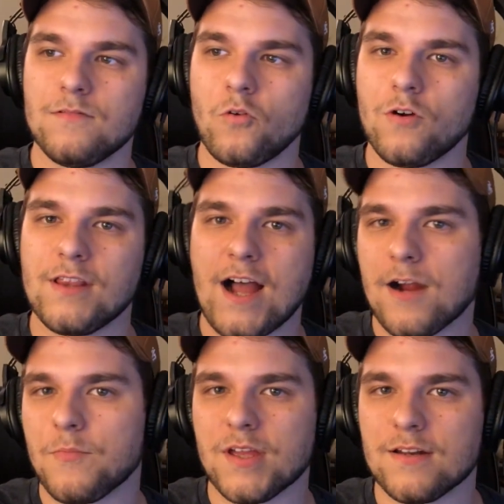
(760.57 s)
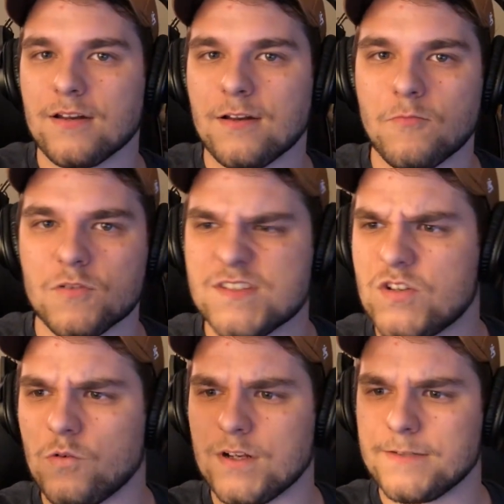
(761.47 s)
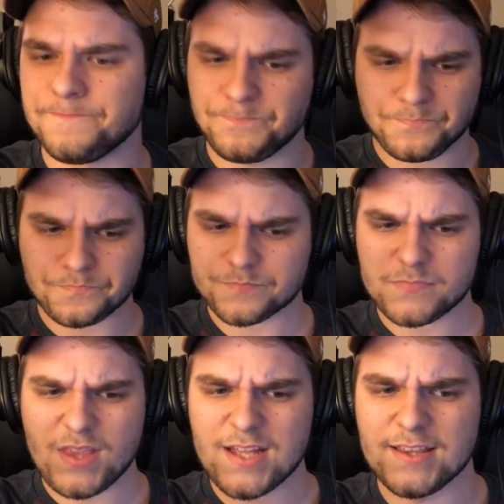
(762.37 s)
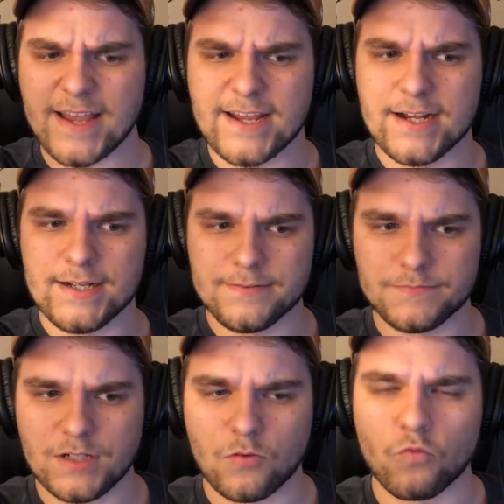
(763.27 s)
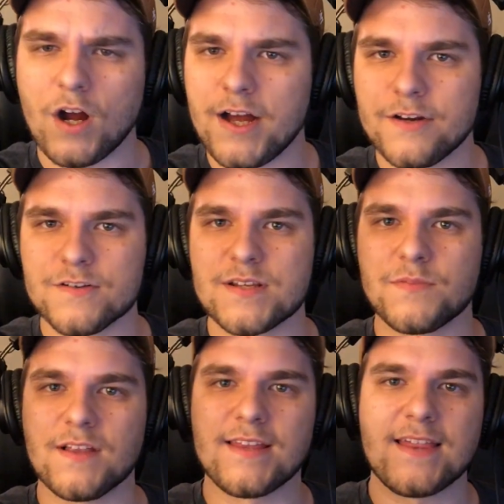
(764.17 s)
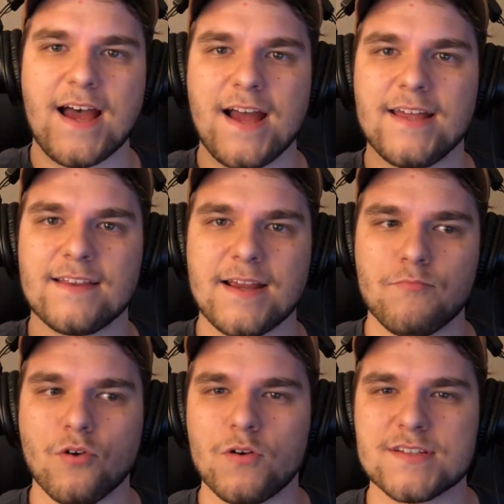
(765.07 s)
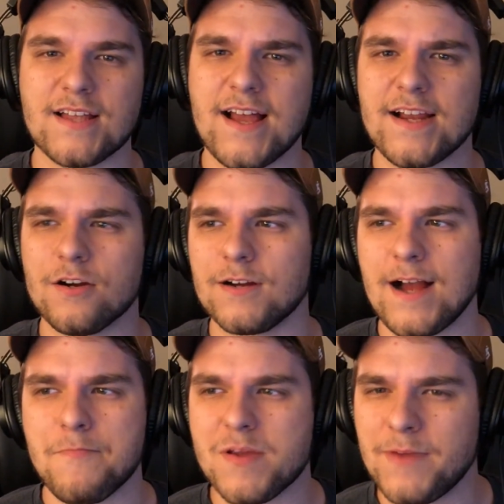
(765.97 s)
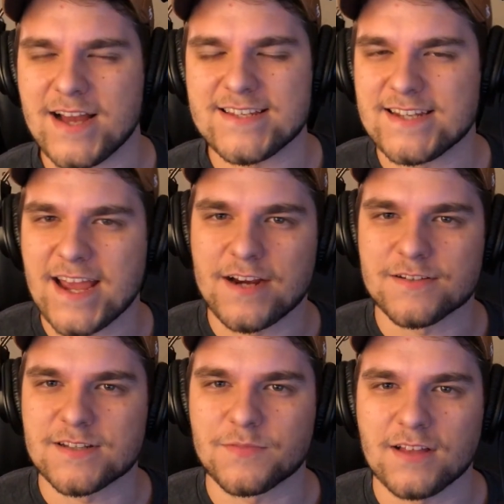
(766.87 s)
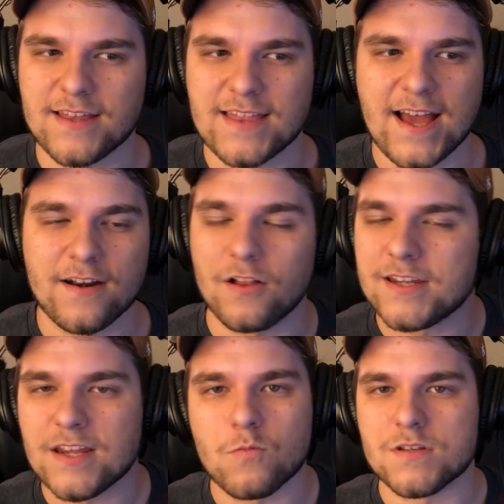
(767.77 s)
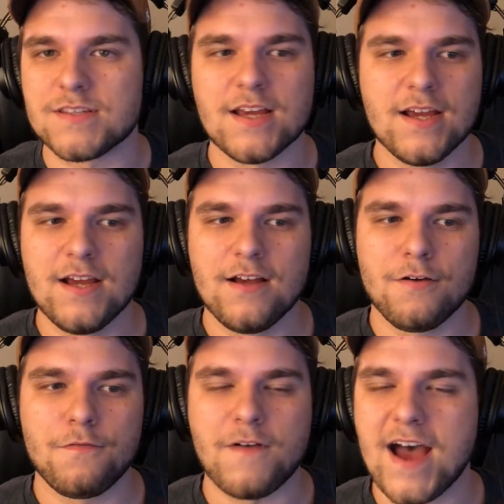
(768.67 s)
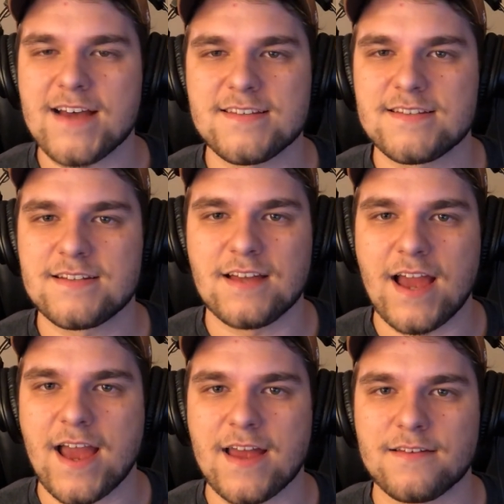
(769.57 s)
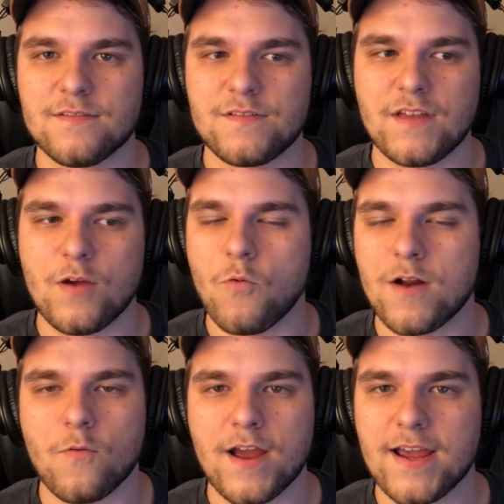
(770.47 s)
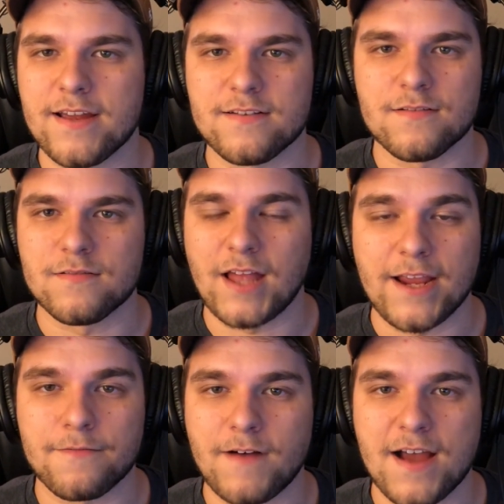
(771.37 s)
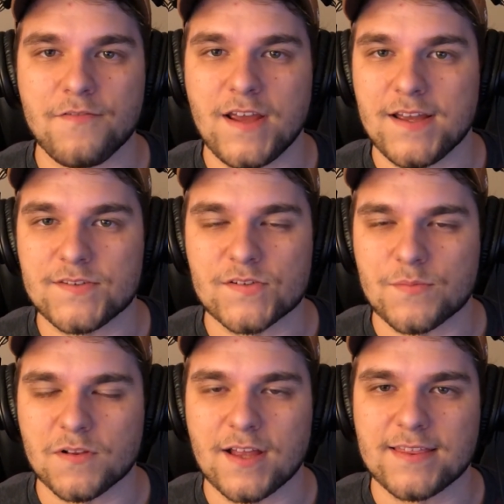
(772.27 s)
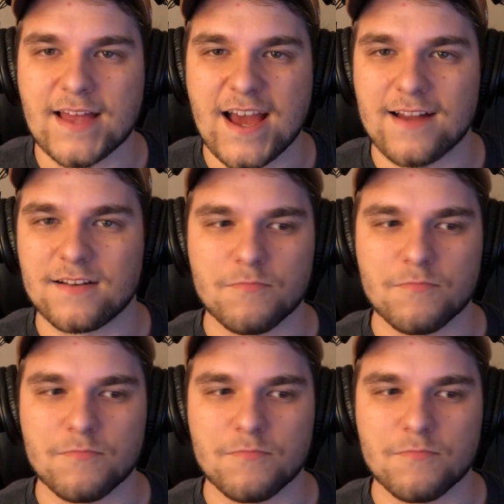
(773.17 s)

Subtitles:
Lauren Lockman was doing like a run or something like that, and like broke his leg or got bit by a snake or something like that. And all he did was fast, and it went away in like 5 days or something like that.